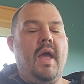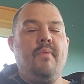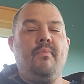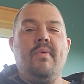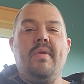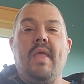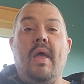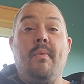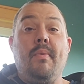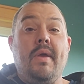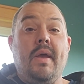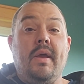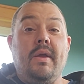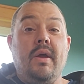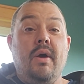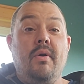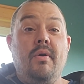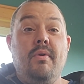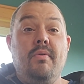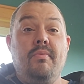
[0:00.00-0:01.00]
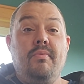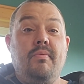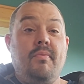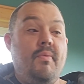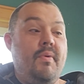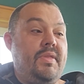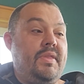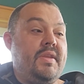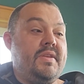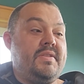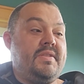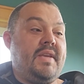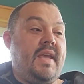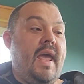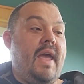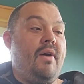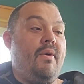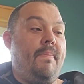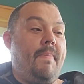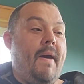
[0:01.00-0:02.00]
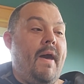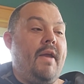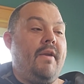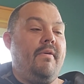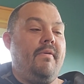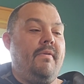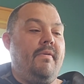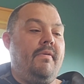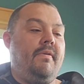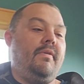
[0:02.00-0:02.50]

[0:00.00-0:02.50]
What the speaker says: now we could go with the scale pattern.